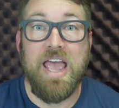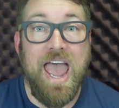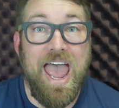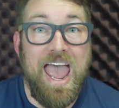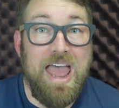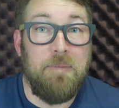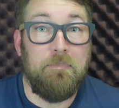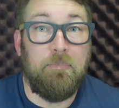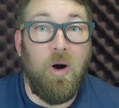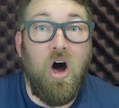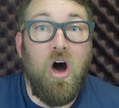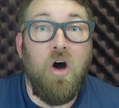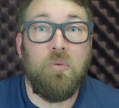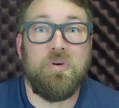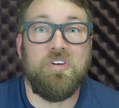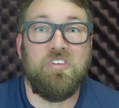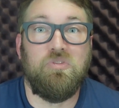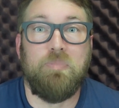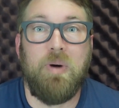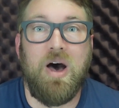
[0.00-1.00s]
And Paul
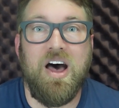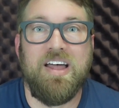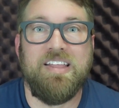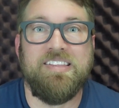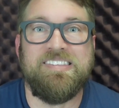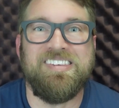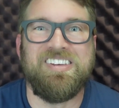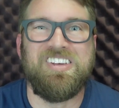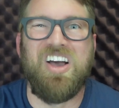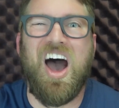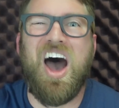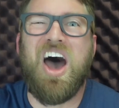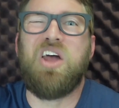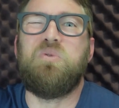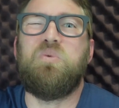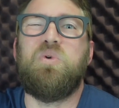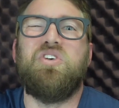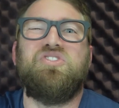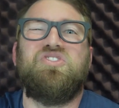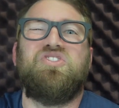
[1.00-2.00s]
responds,
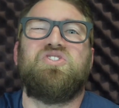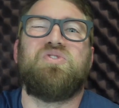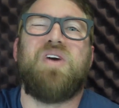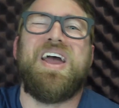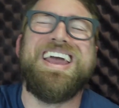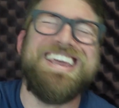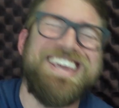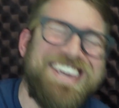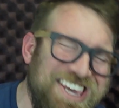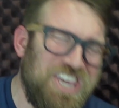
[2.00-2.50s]
"God will strike